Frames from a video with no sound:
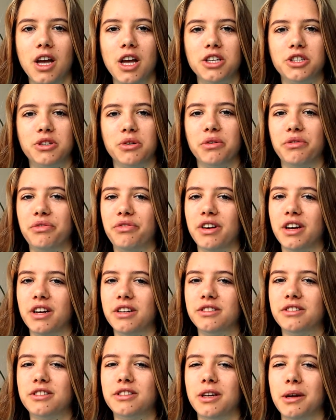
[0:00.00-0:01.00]
So it
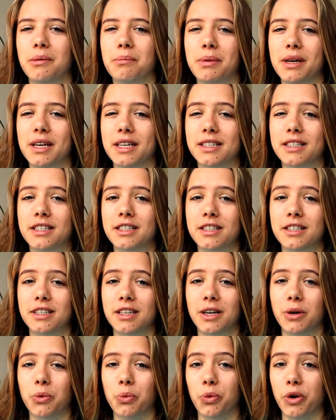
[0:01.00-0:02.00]
felt a bit
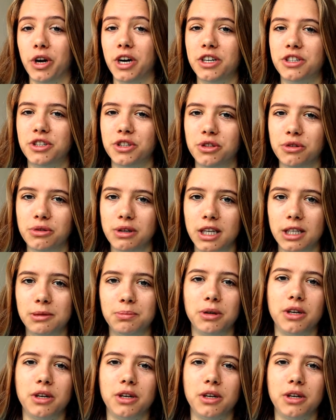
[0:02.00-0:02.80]
weird to do it,